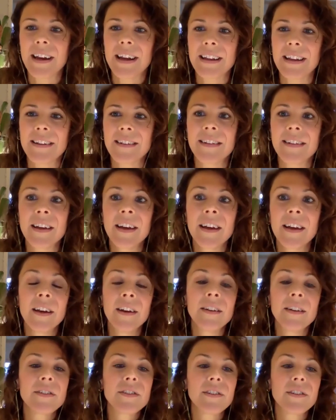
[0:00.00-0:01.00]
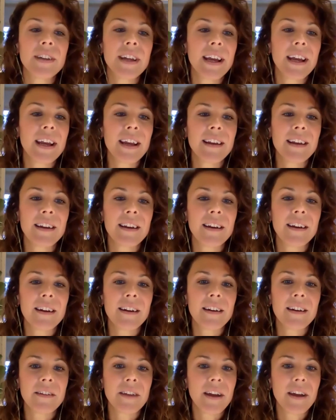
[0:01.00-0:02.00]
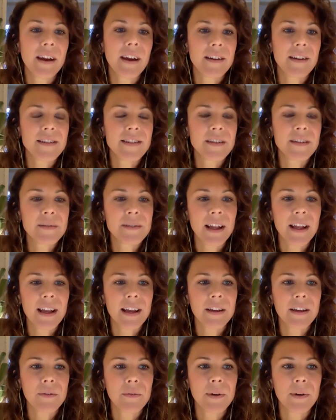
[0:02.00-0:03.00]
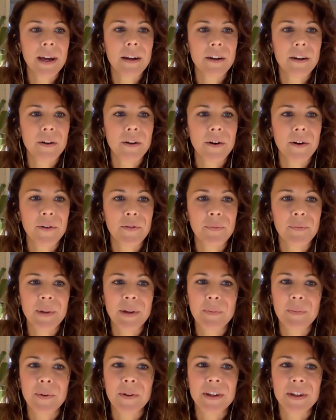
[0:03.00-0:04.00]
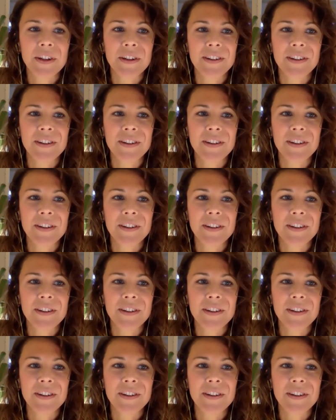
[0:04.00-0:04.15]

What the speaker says: And today, yeah, it seems like quite a lot of people